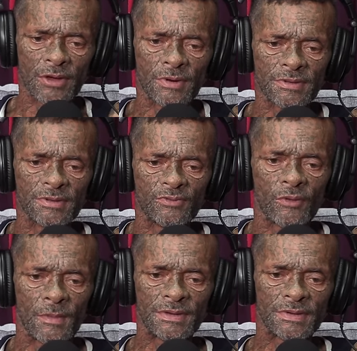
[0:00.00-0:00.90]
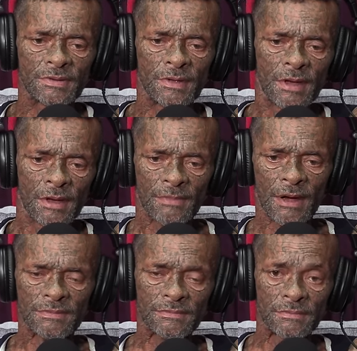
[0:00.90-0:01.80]
accurate information.
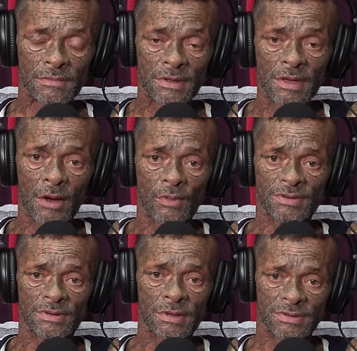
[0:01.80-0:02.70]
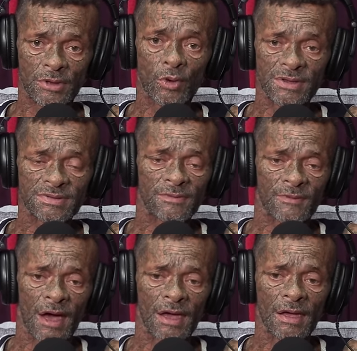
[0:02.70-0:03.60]
But me, I was an inquisitive
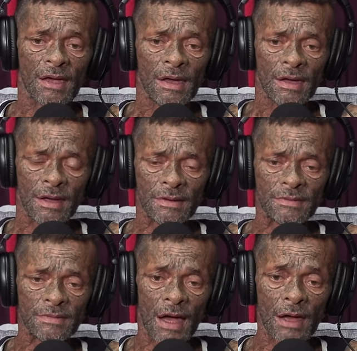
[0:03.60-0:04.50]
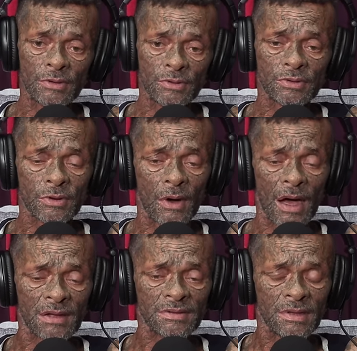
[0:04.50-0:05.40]
guy, and I used to go
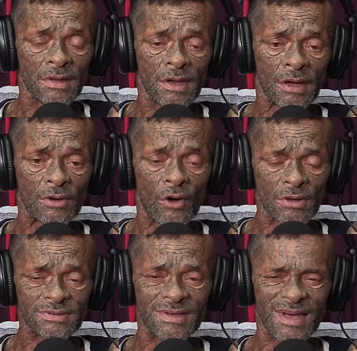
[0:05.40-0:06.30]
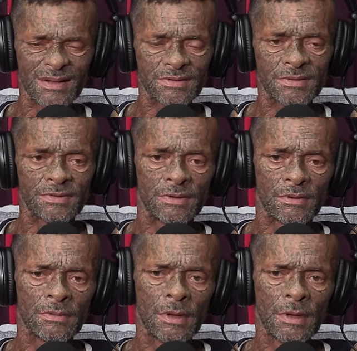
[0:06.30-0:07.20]
out and ask the elders, you
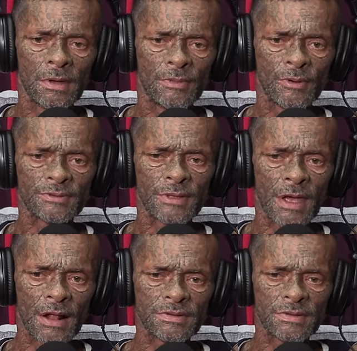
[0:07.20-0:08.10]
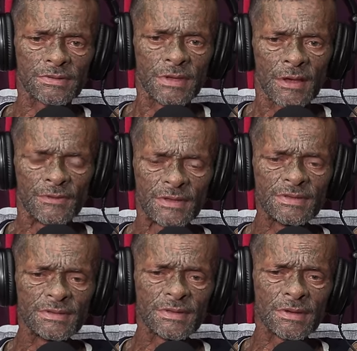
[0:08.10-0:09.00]
know, because the elders, this
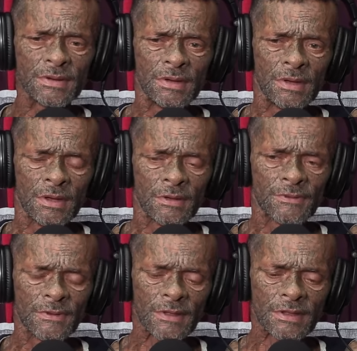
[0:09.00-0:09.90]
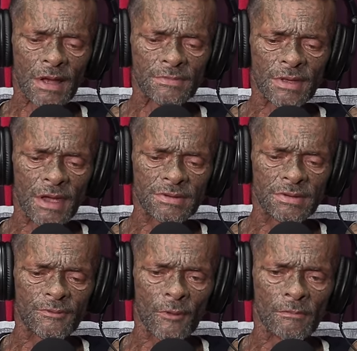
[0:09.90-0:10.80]
is a thing that comes
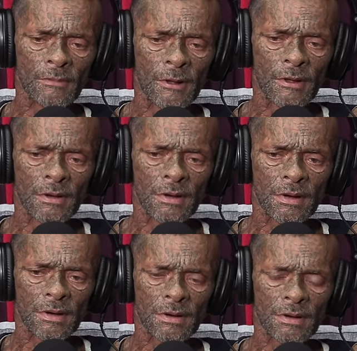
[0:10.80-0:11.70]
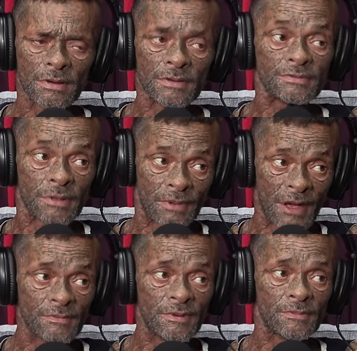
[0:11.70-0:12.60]
actually from the
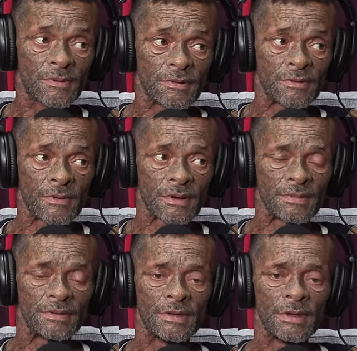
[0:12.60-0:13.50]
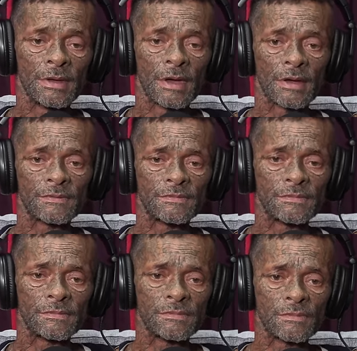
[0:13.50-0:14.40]
black people, you know what I mean? And